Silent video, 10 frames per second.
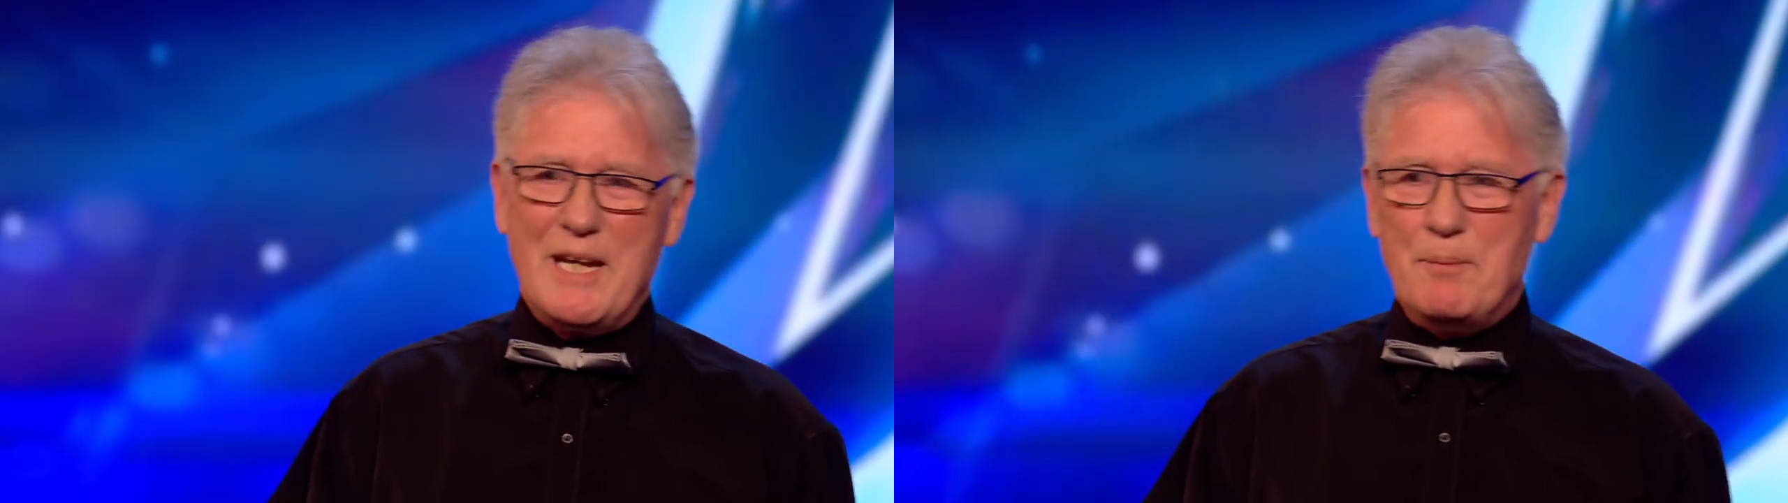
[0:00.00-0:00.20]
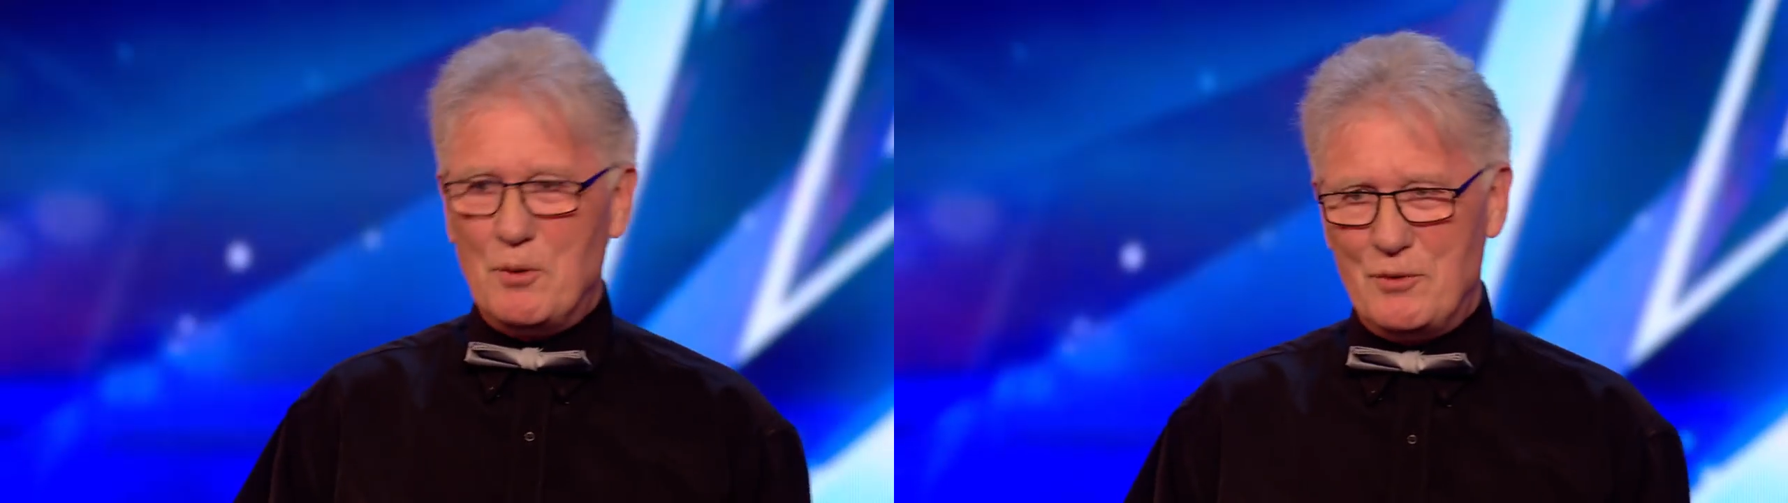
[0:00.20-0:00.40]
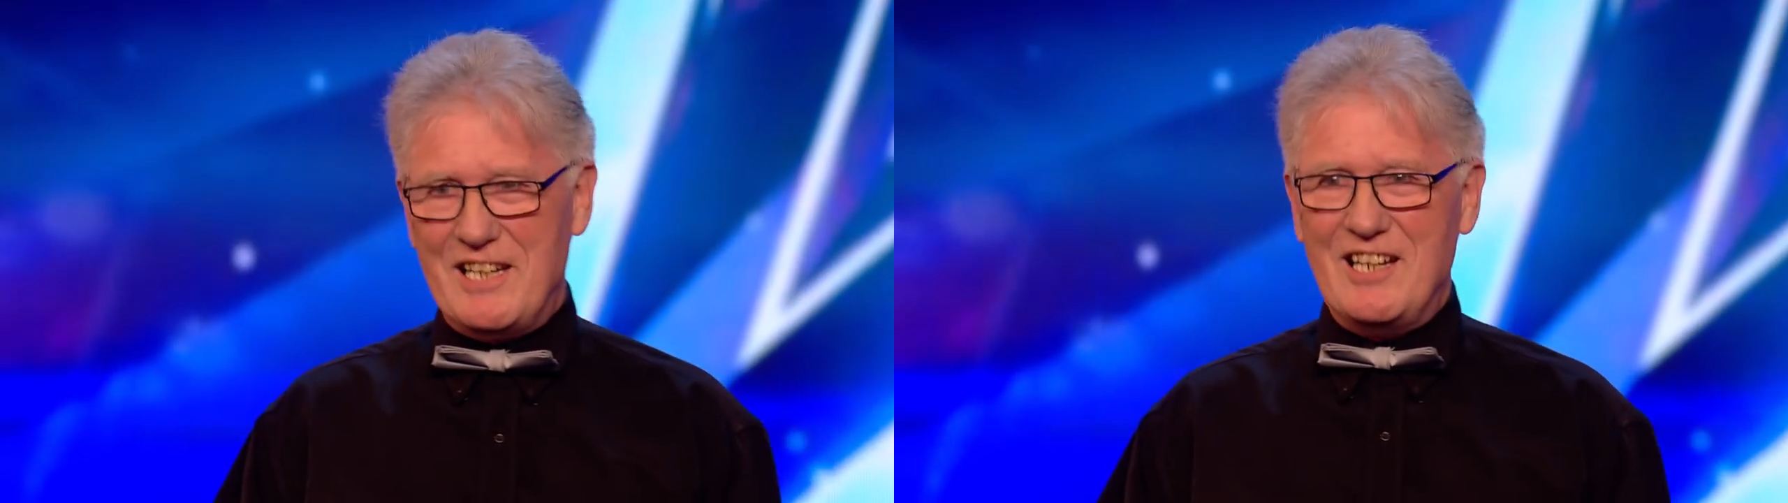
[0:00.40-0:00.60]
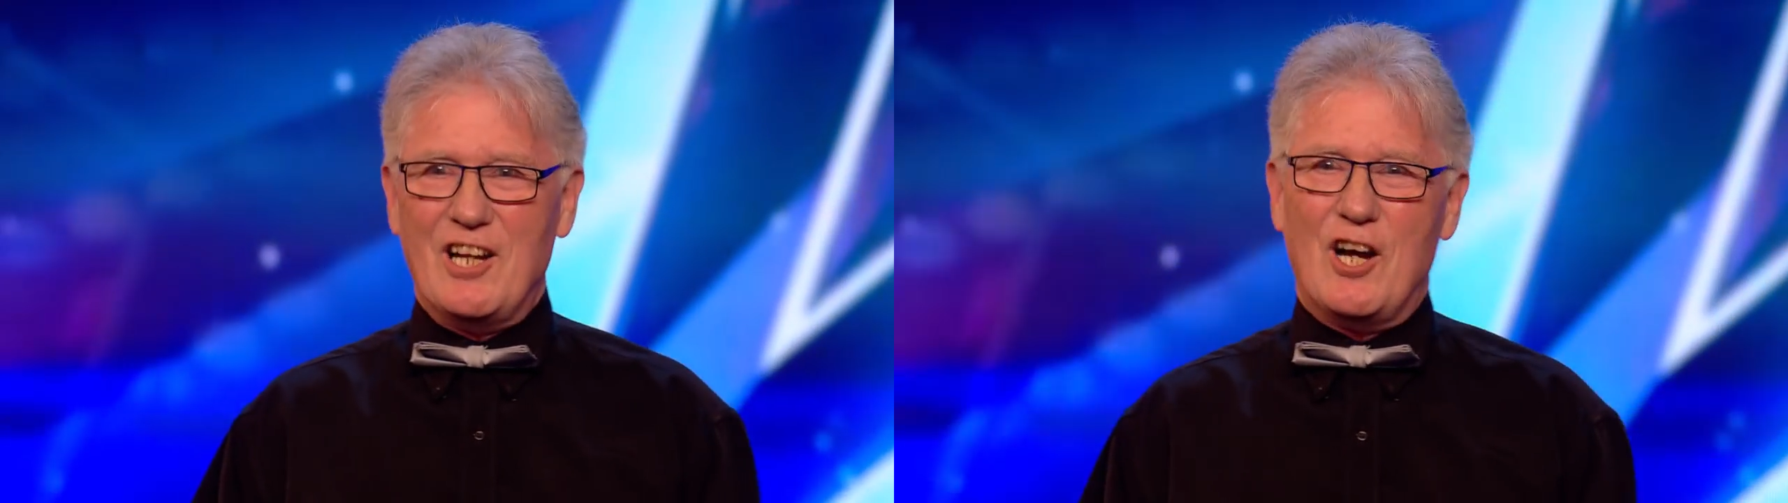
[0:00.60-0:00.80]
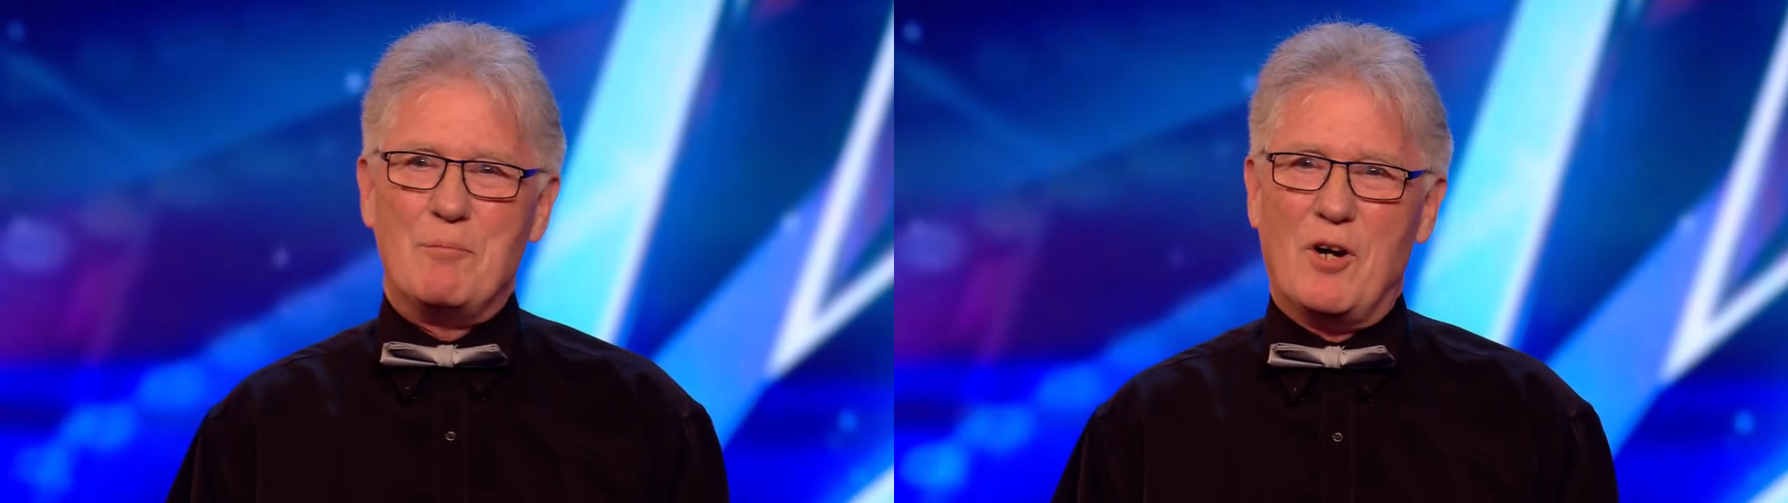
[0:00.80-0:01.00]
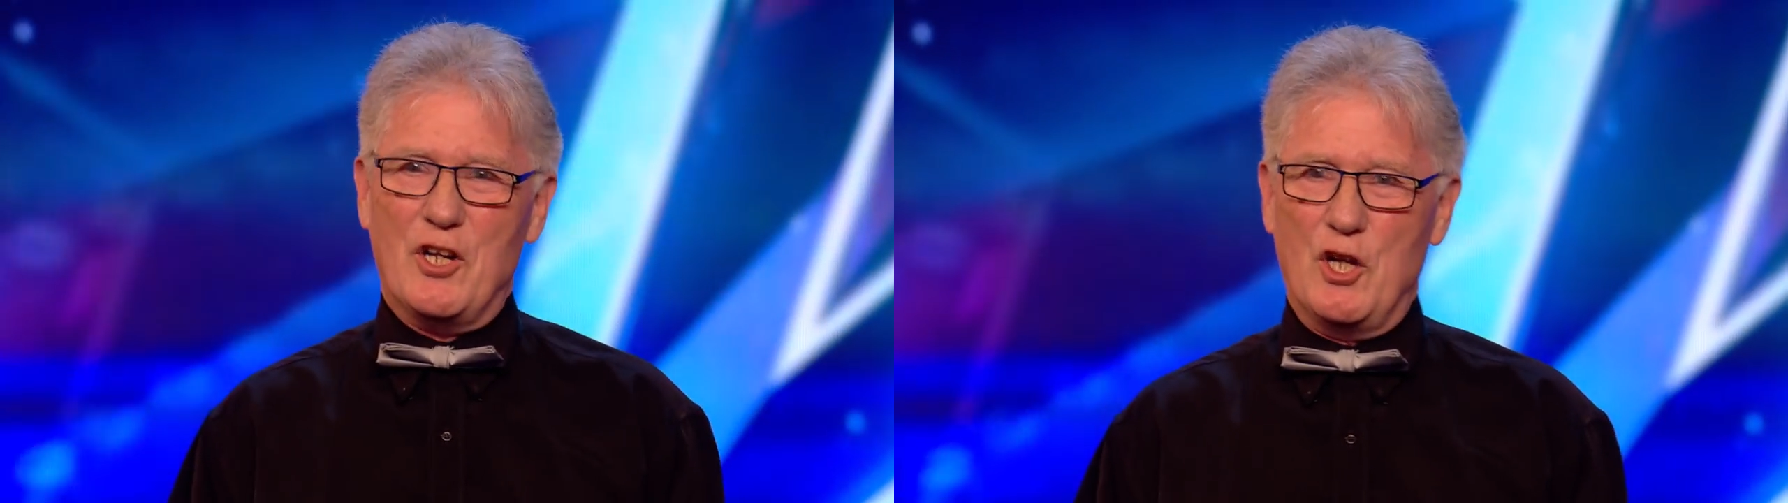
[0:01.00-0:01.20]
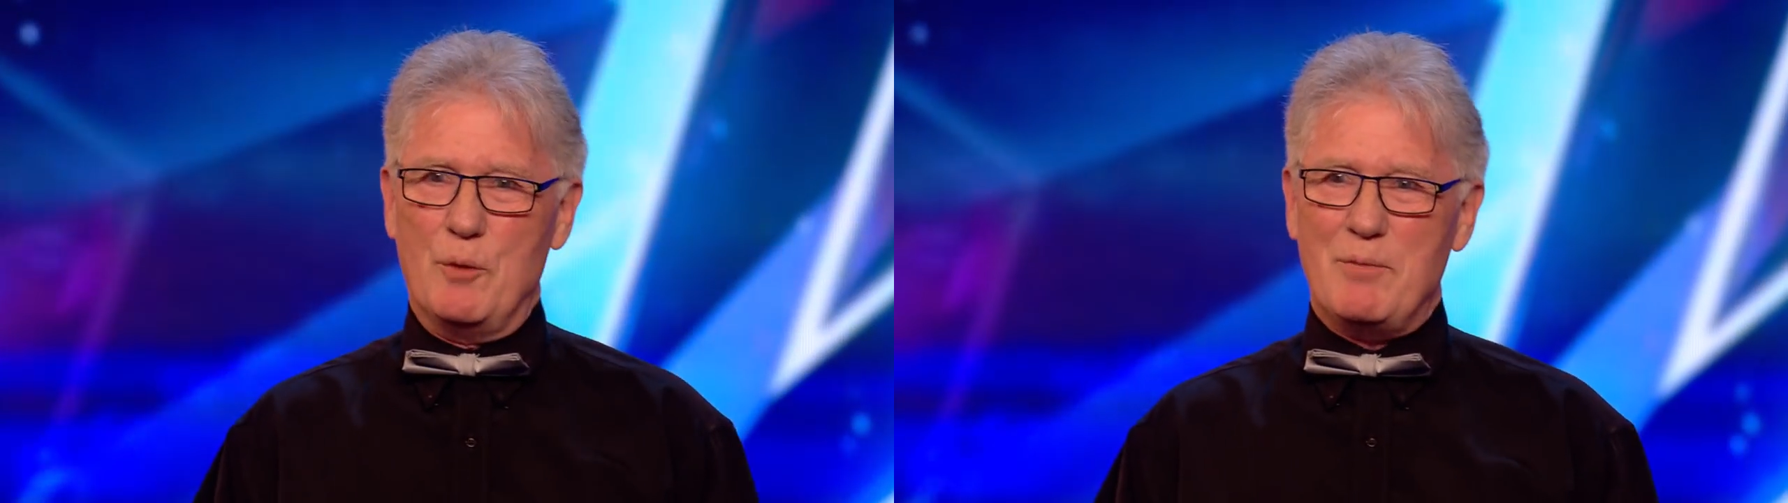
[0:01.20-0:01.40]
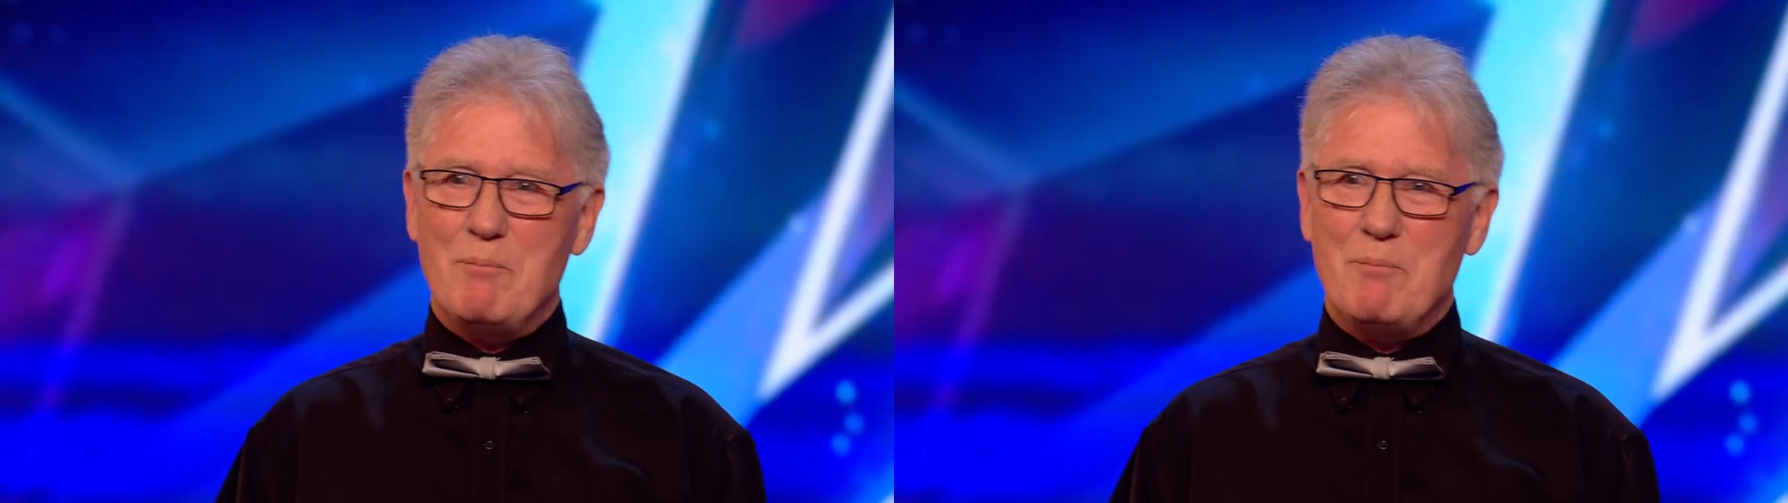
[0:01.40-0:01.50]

people didn't like my hooping,